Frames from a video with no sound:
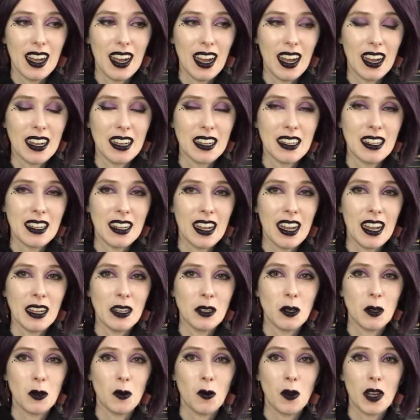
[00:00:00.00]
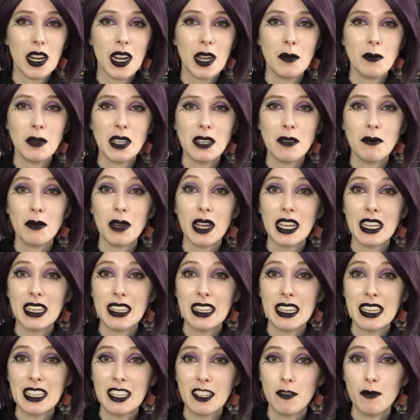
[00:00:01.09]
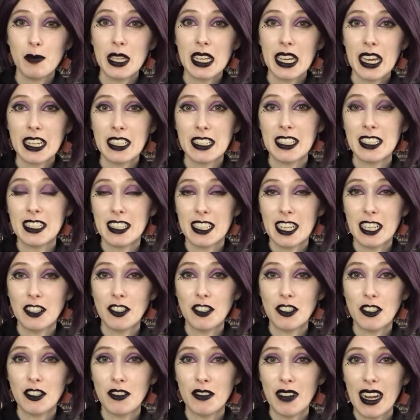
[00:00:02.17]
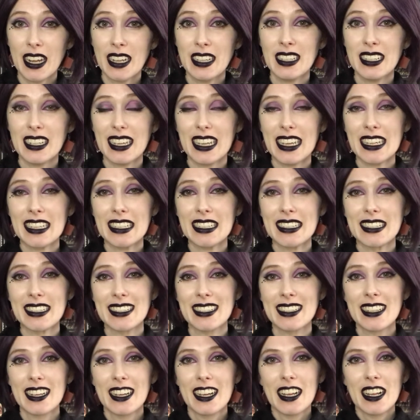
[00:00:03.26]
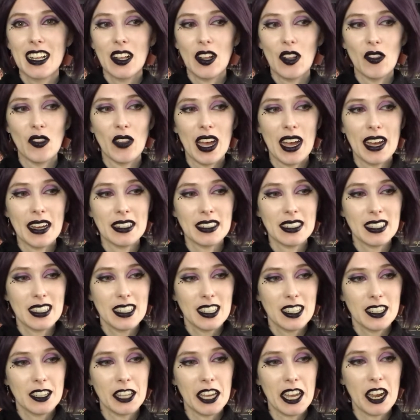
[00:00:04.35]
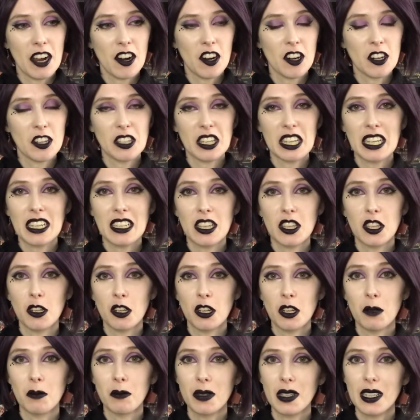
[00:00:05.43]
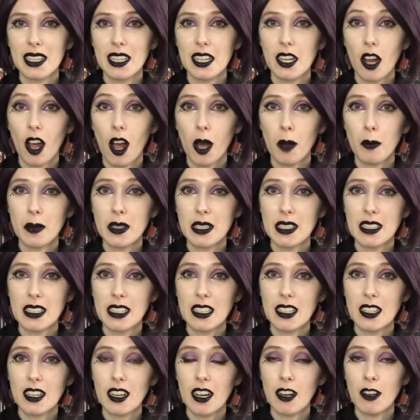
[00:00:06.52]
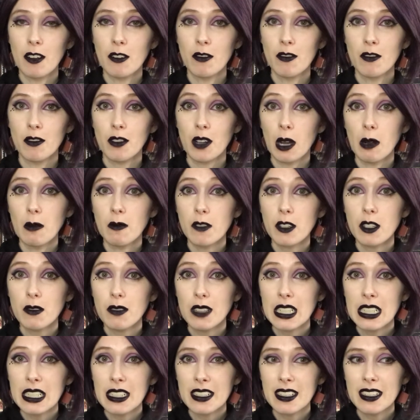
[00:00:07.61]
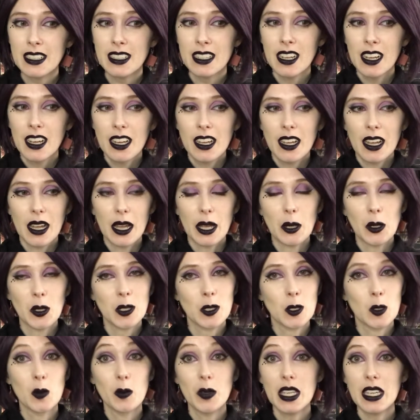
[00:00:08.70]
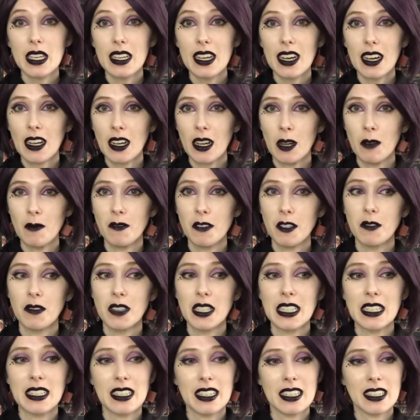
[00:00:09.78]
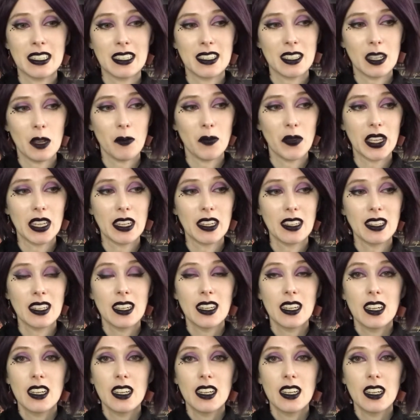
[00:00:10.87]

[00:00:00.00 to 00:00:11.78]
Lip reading: And what I mean by they give me existential dread is that they are like the complete opposite of comfort reads. Like, to me, a comfort read is something